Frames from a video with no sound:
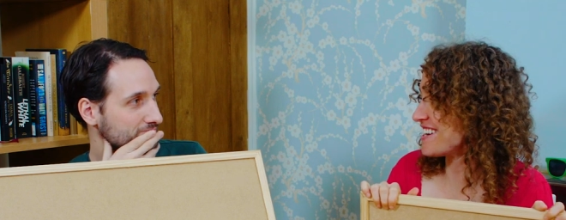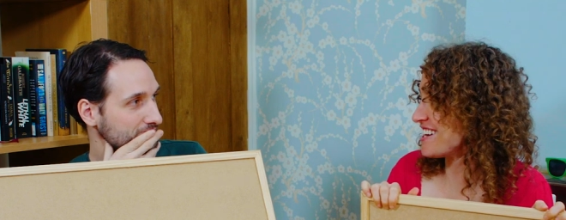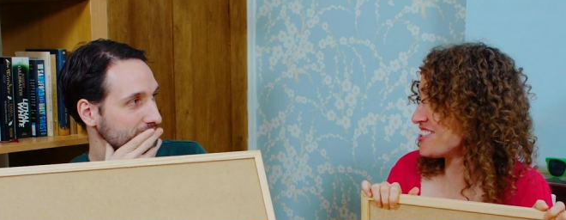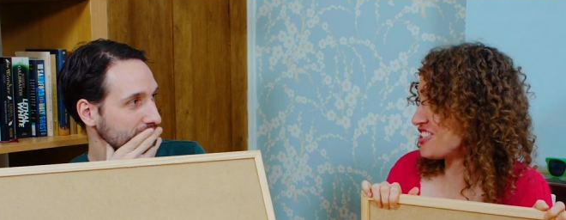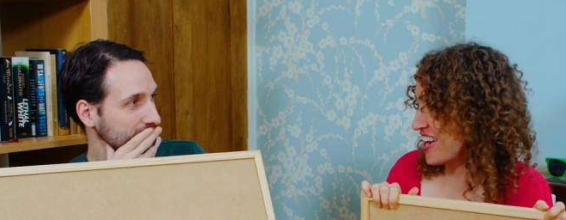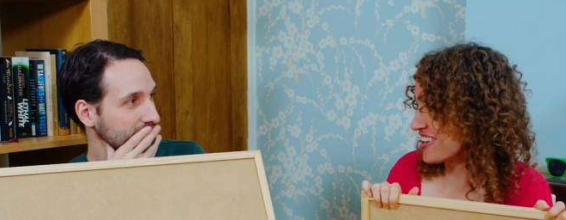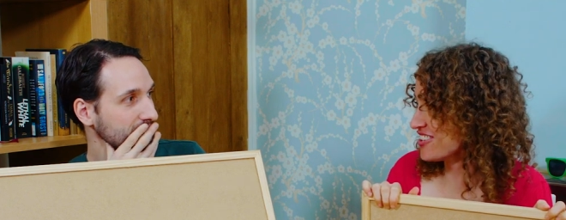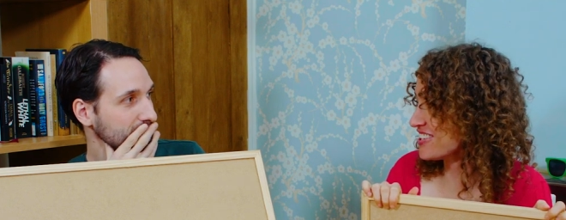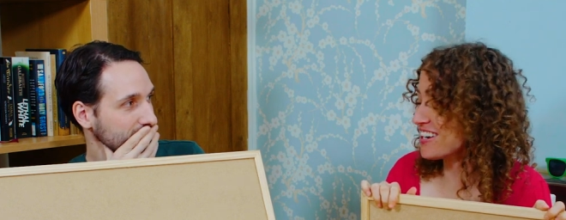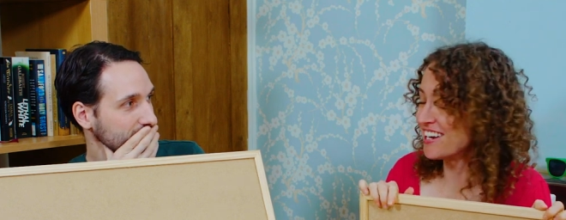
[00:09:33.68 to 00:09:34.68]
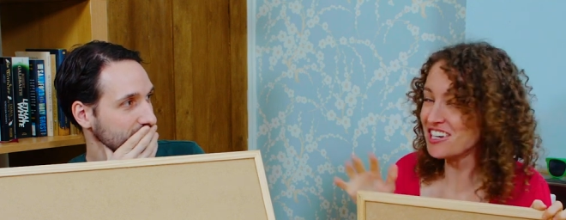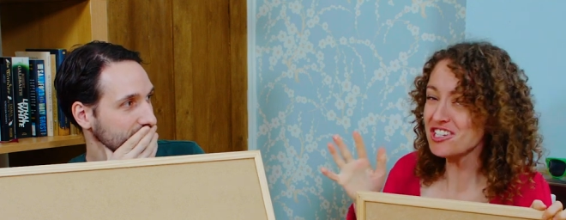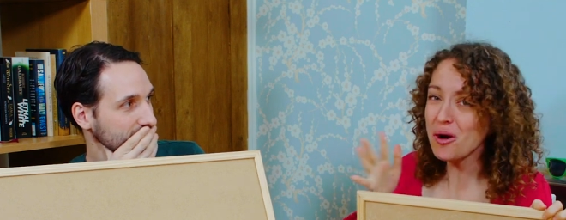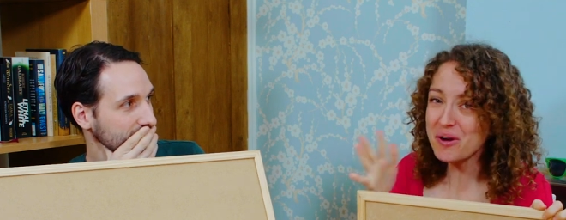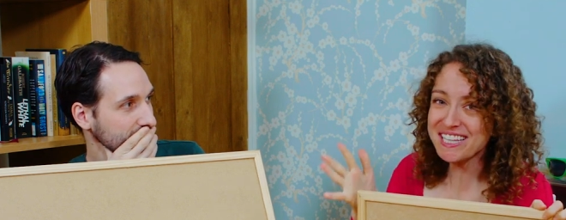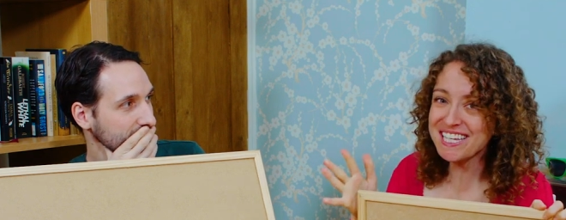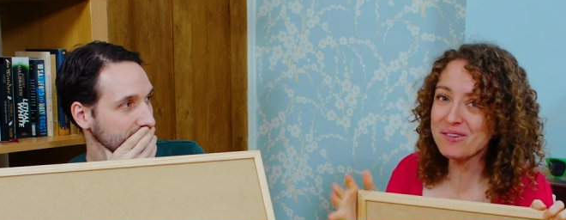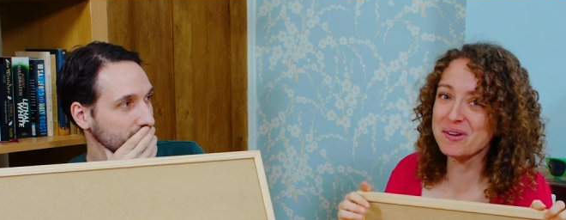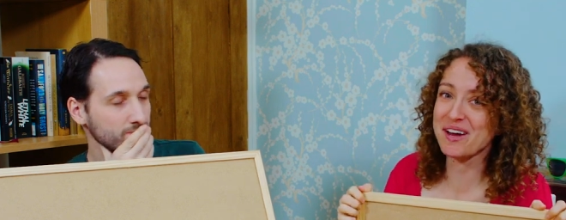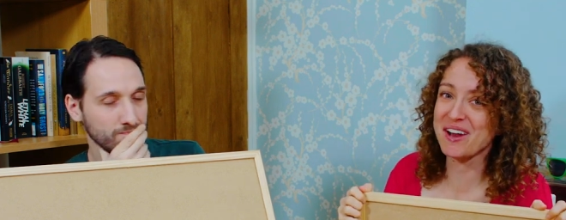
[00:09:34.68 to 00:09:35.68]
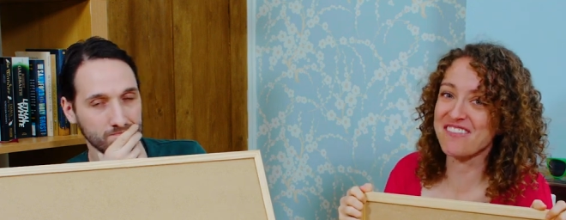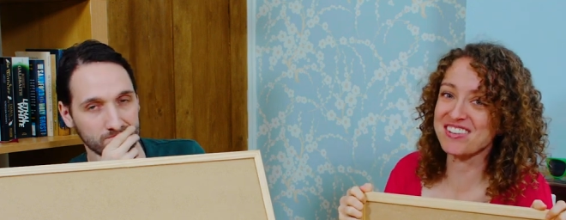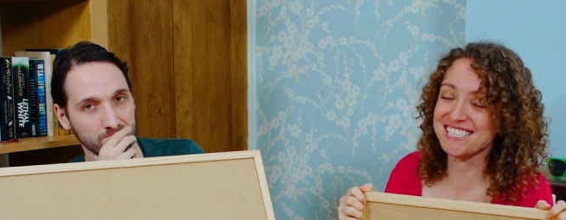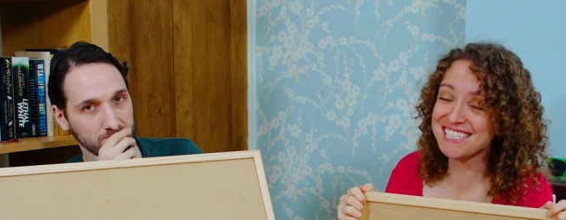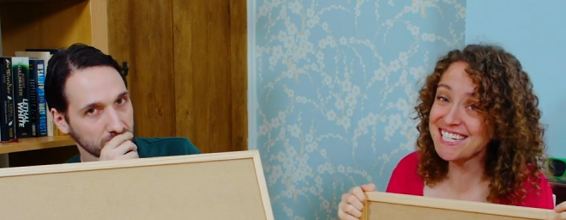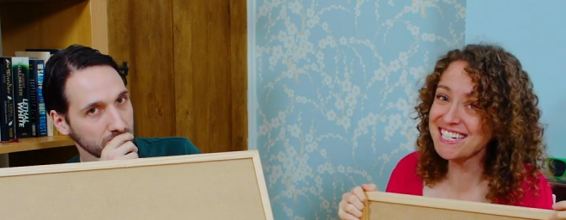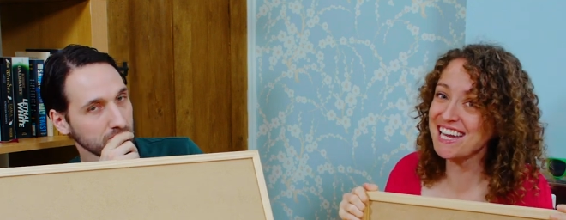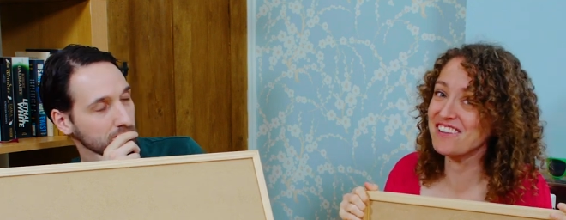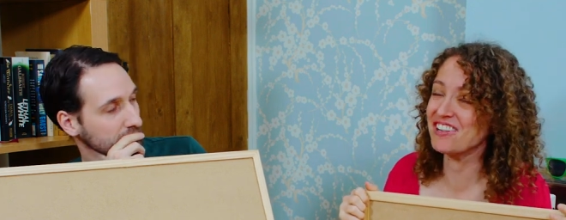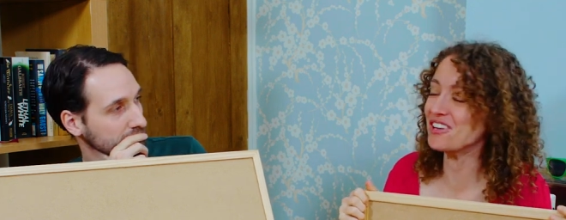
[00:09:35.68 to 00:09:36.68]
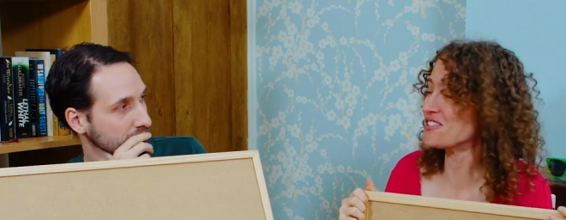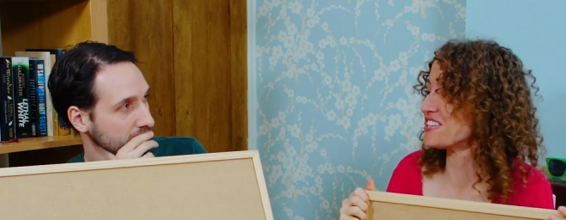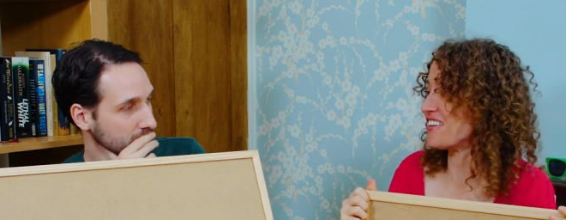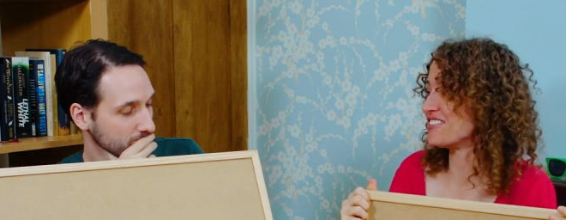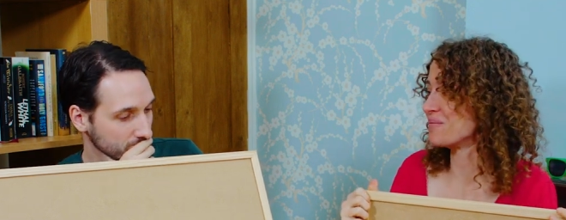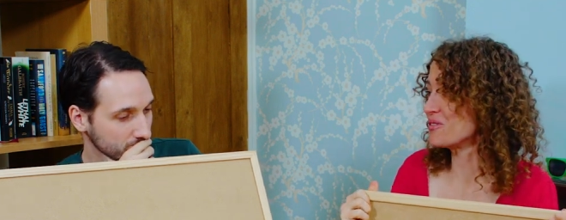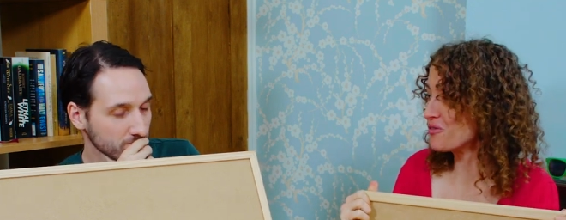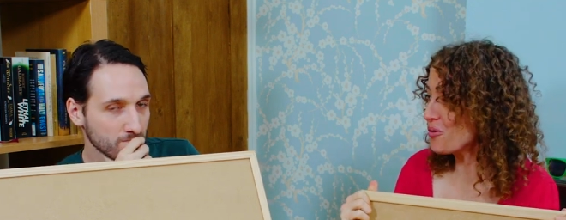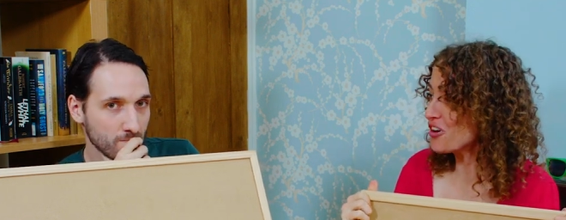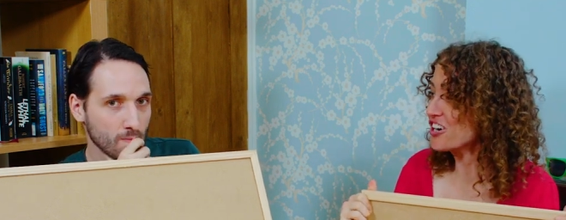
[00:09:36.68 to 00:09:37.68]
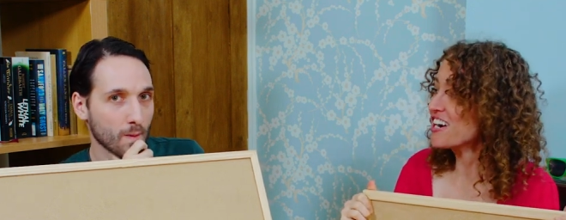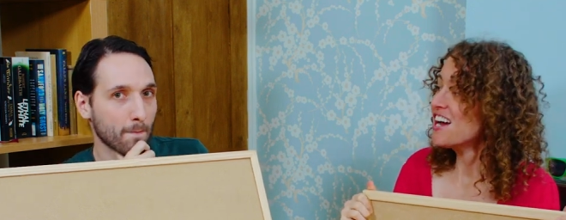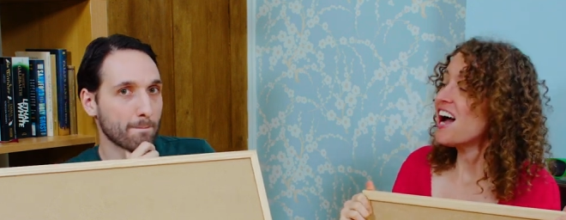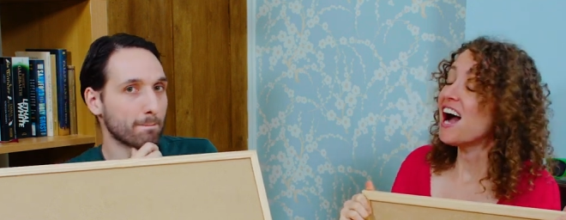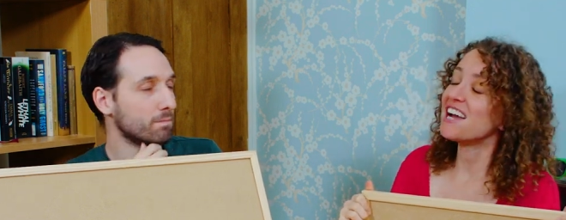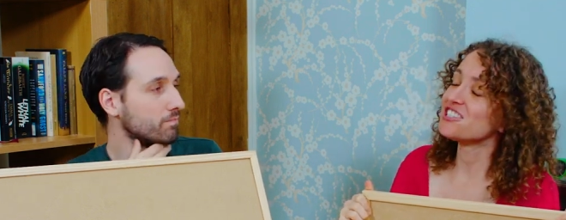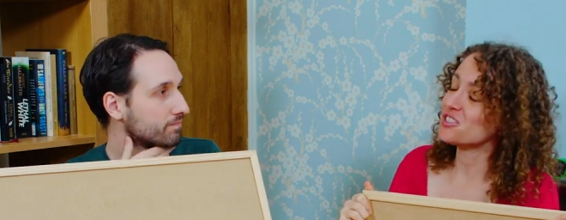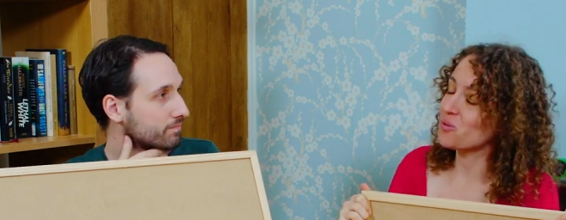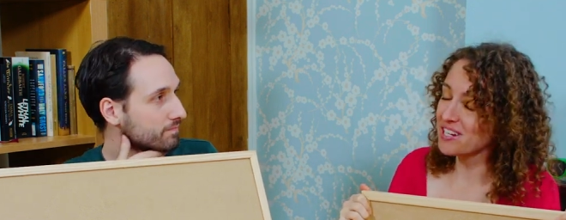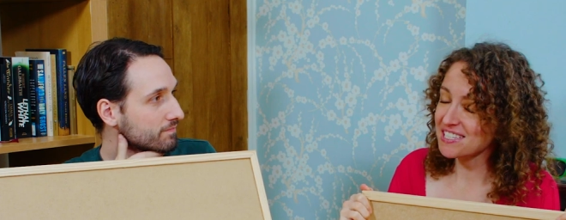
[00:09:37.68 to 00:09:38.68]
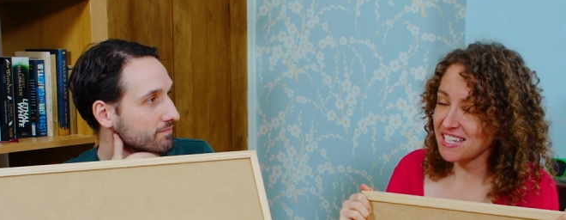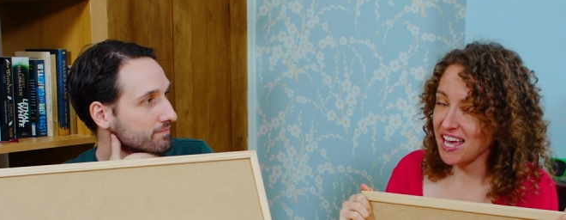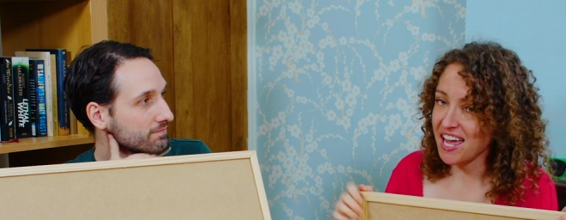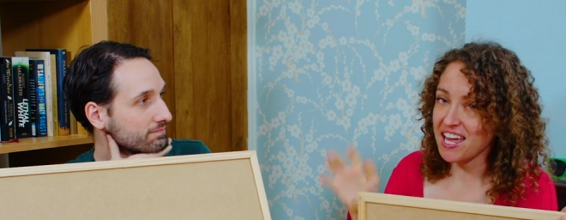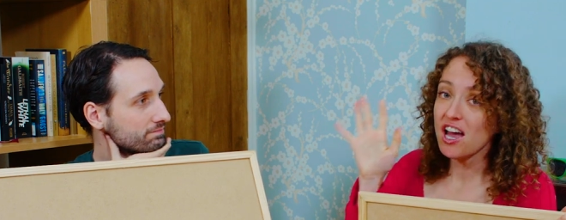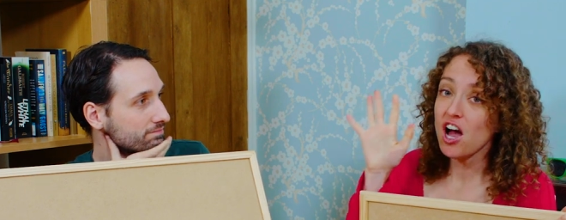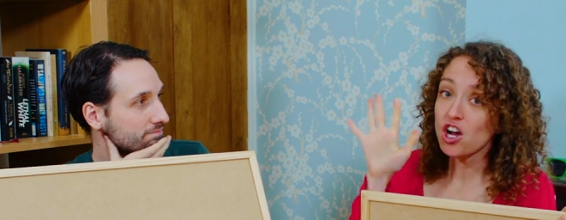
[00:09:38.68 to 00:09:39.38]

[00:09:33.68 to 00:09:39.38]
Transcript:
Speaker 1: uh, channel unknowingly without hmm. having seen any videos that I've done before, I just want to say